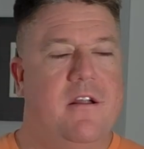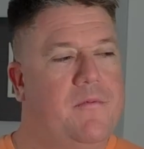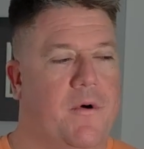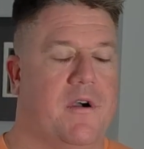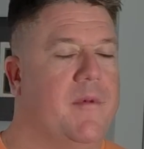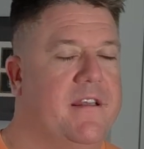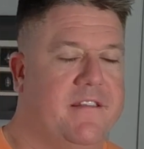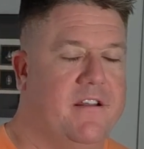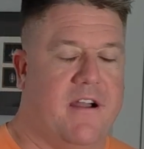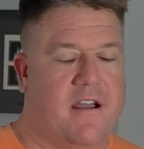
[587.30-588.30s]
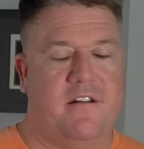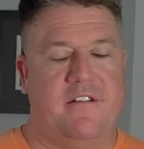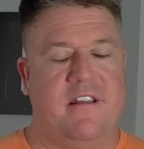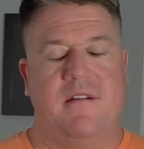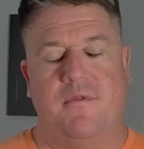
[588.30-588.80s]
I know Pokemon Center, I
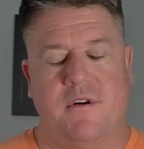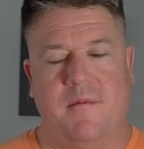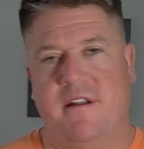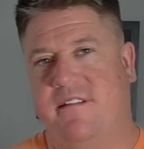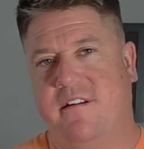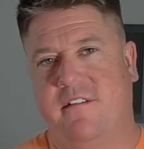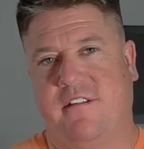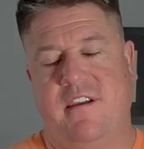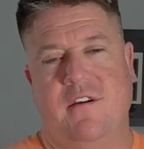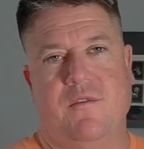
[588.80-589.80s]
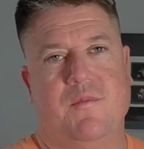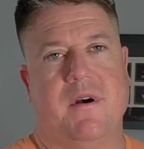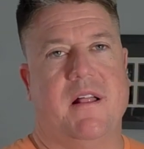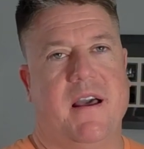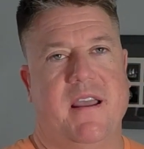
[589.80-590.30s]
understand Pokemon Center's queue,
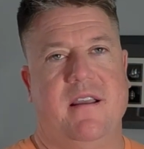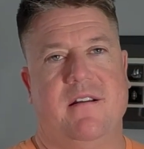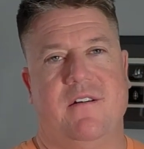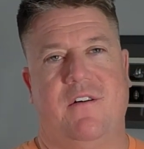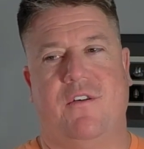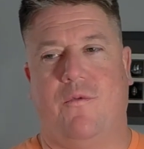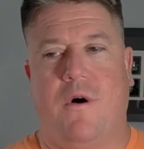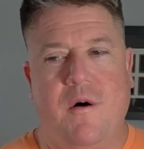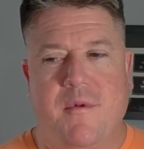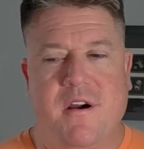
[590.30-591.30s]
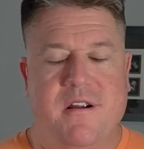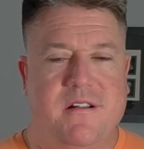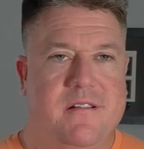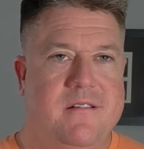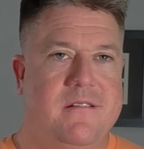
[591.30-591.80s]
but like on
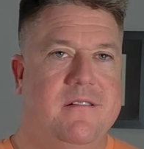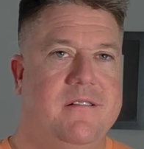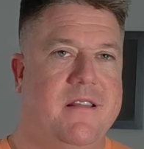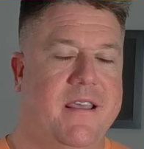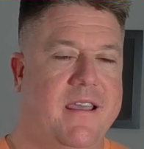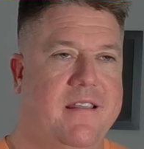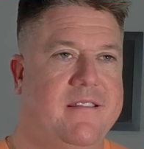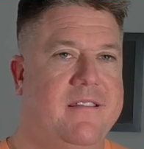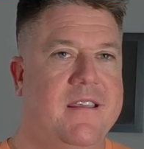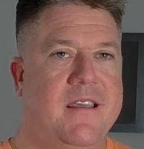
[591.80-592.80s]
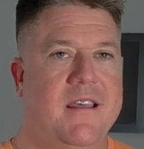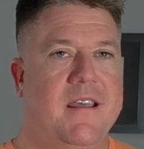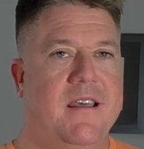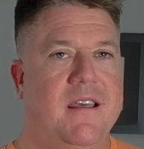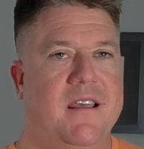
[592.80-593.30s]
Walmart, like it's
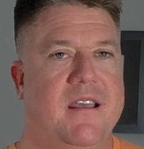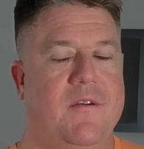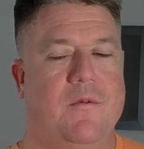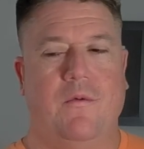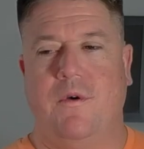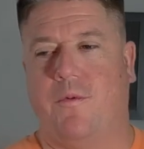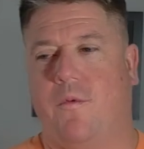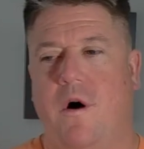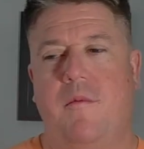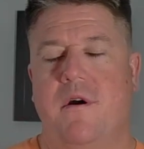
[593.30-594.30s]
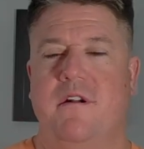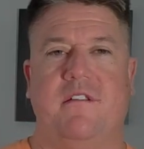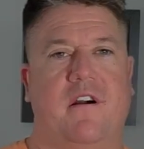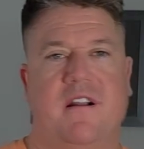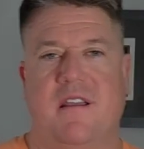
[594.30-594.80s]
with Walmart,
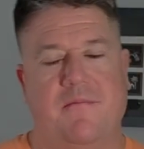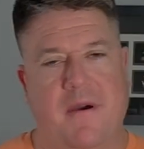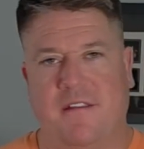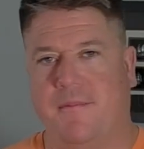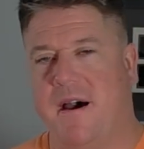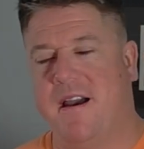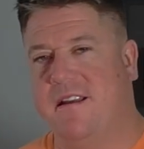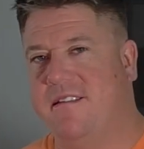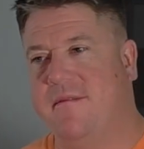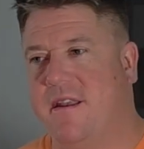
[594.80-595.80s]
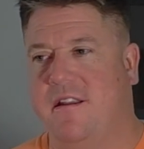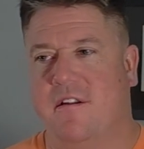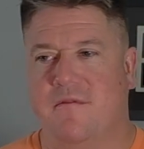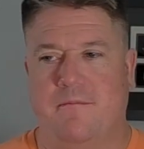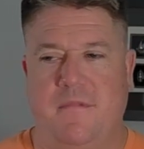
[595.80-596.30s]
Target, Best Buy, it seems like
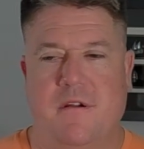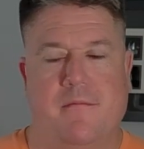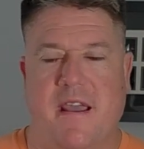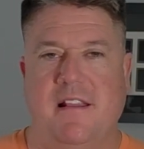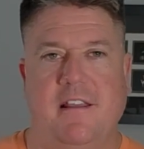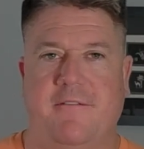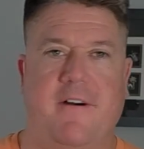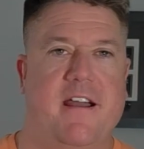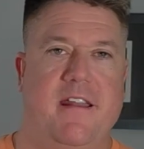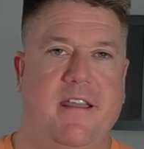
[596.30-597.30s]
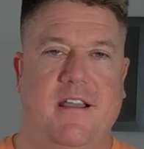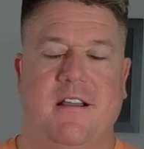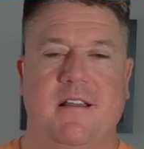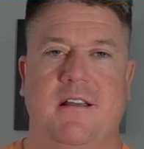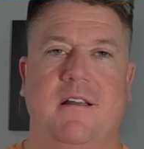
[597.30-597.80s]
you're mainly fighting
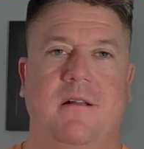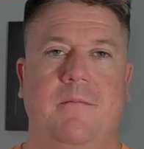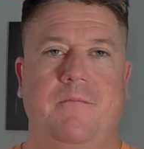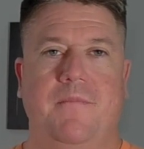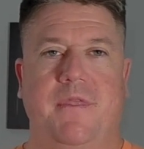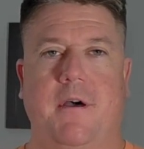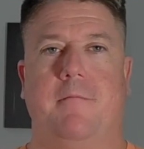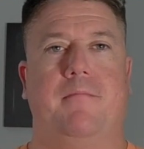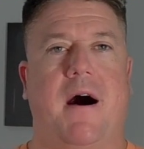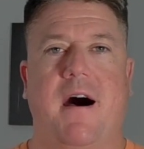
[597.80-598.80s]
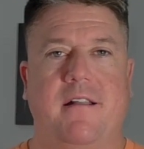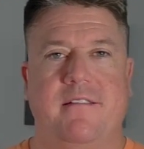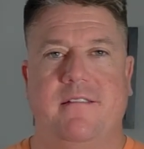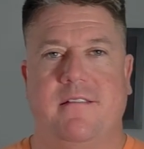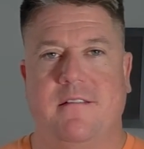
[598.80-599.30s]
the
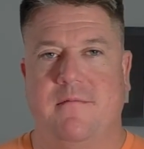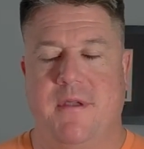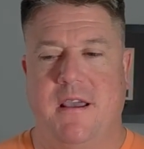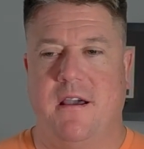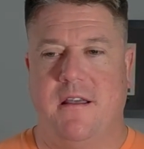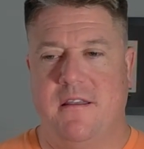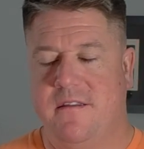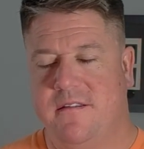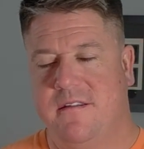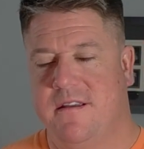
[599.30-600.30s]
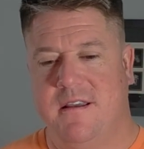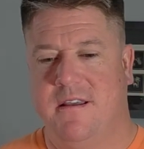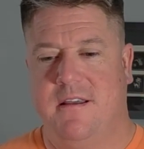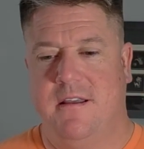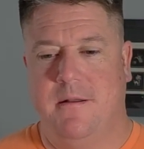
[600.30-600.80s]
bots because
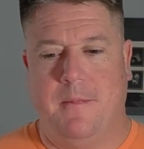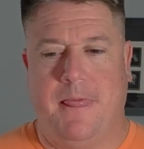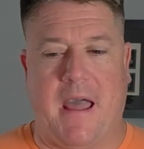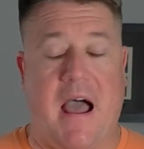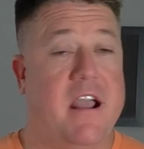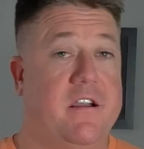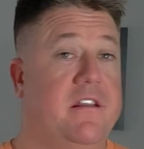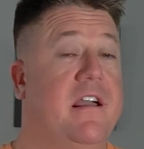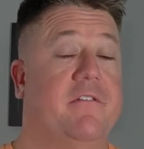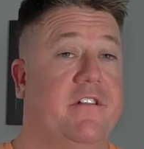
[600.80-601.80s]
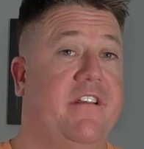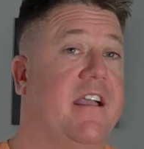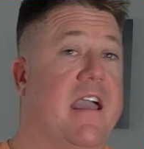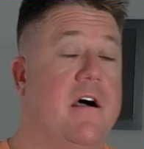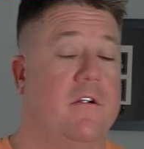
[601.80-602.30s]
I could never
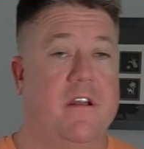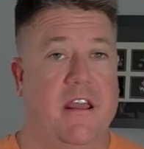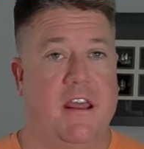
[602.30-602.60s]
check out on